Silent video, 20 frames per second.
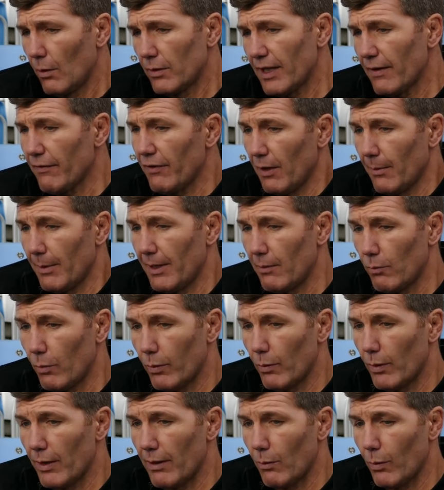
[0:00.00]
Well, definitely. I mean,
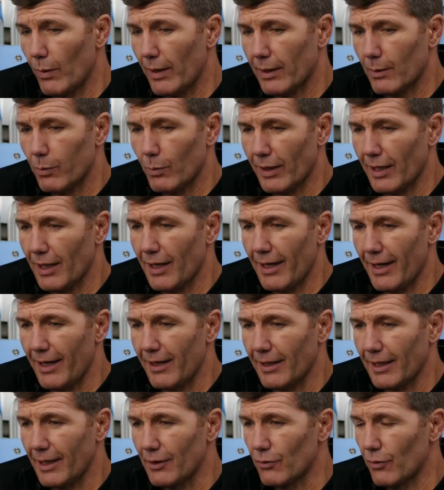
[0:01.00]
we're kind of
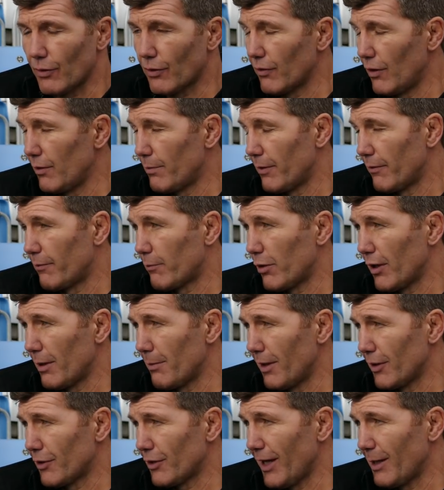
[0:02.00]
heading into a group of pretty
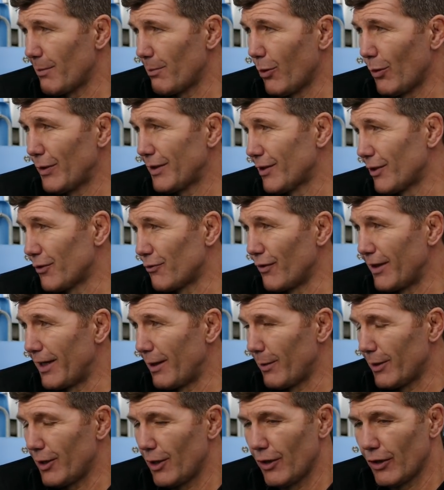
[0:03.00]
much 8 pointers,
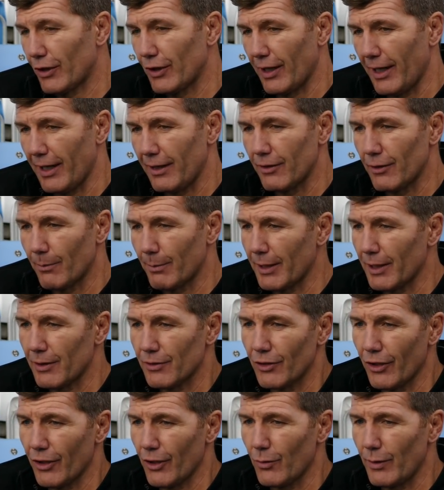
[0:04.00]
really, when you look at it. Not because
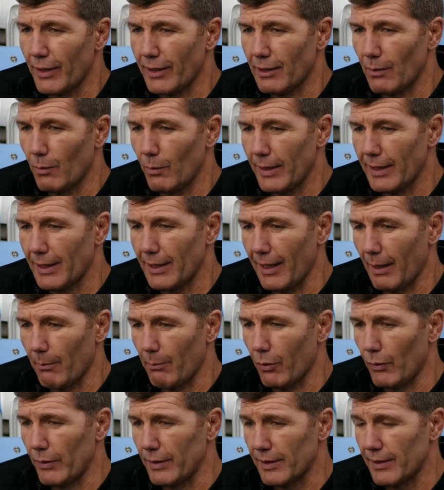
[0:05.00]
not only can we collect
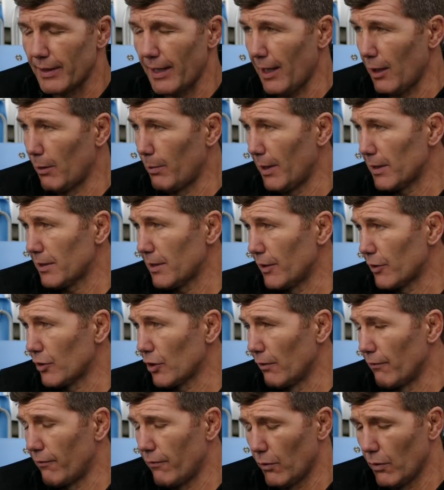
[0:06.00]
points that help us in the
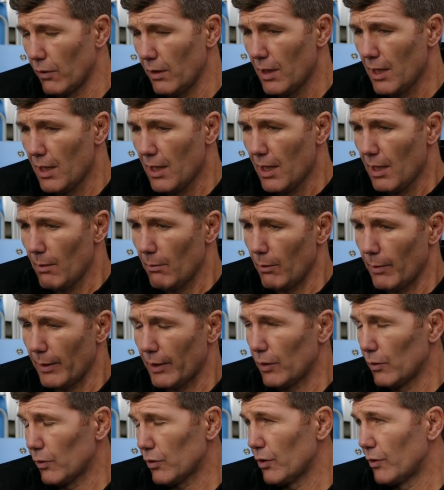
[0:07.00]
top four, but we
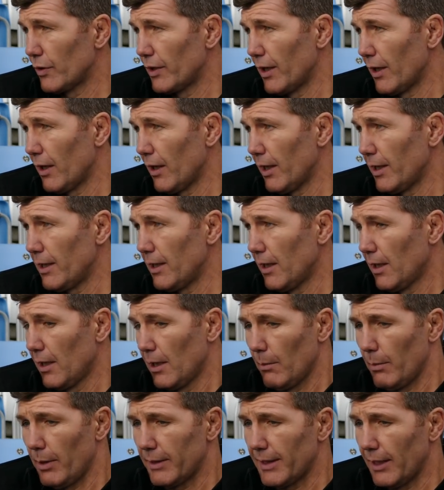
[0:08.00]
can also deny
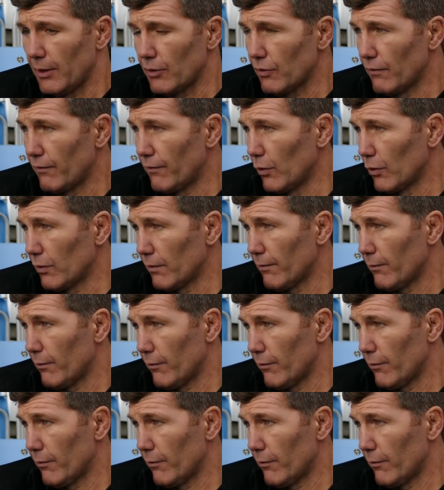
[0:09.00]
potential four